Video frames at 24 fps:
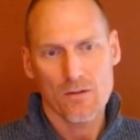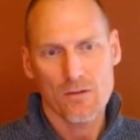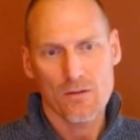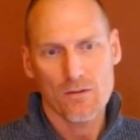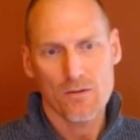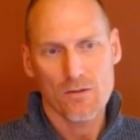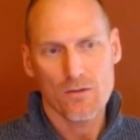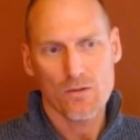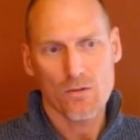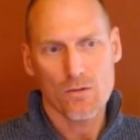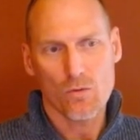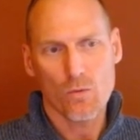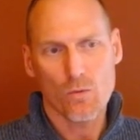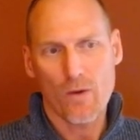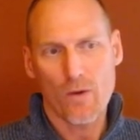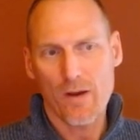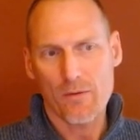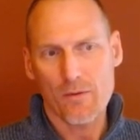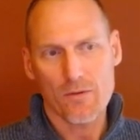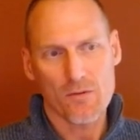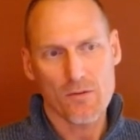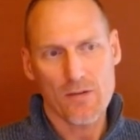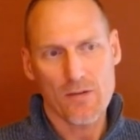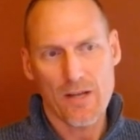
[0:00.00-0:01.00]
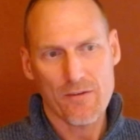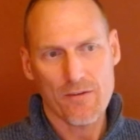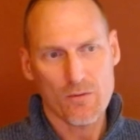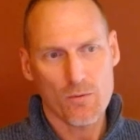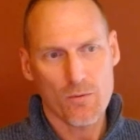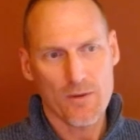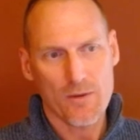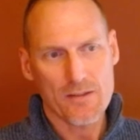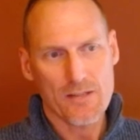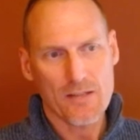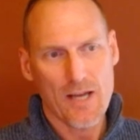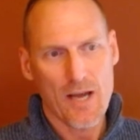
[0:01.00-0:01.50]
white would never
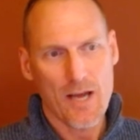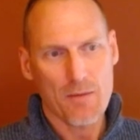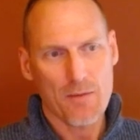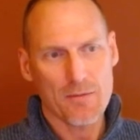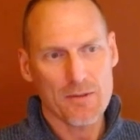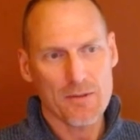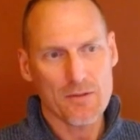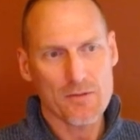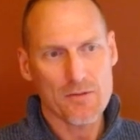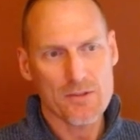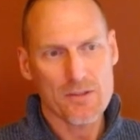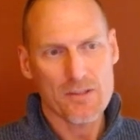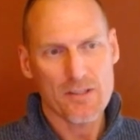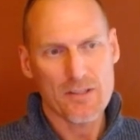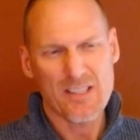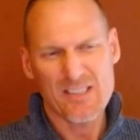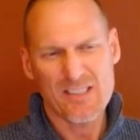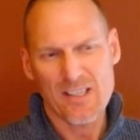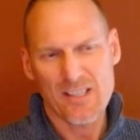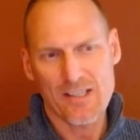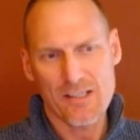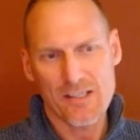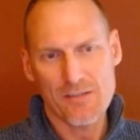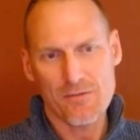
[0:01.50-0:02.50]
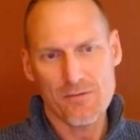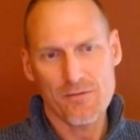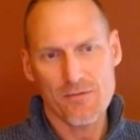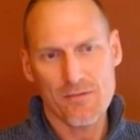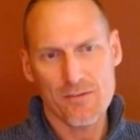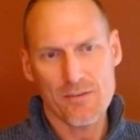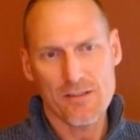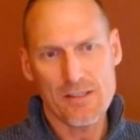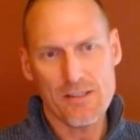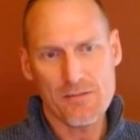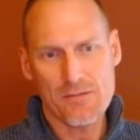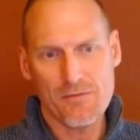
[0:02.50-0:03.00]
want to happen is, let's say, if
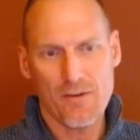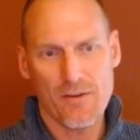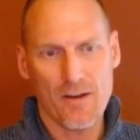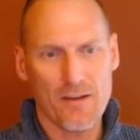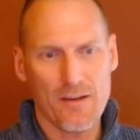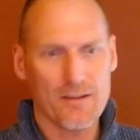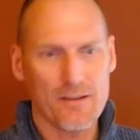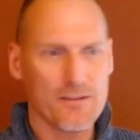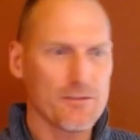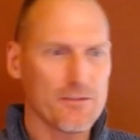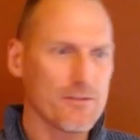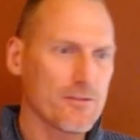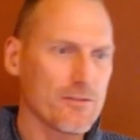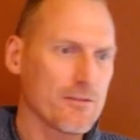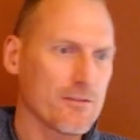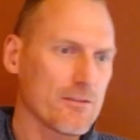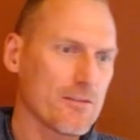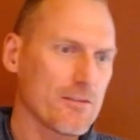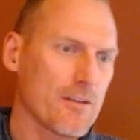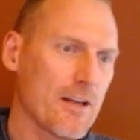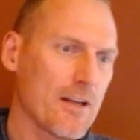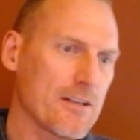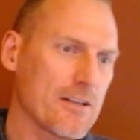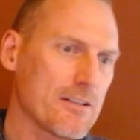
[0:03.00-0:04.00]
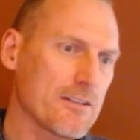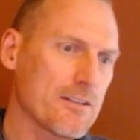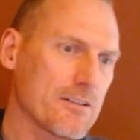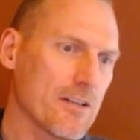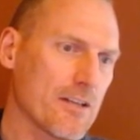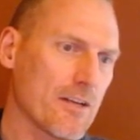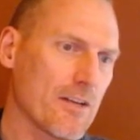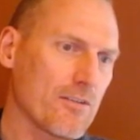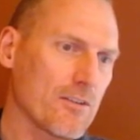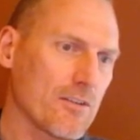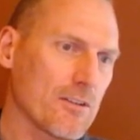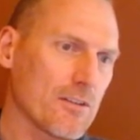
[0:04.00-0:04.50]
e5, knight
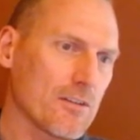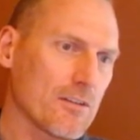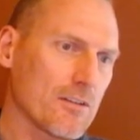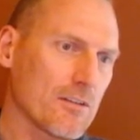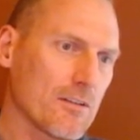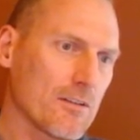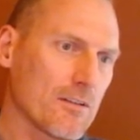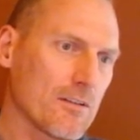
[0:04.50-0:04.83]
d7,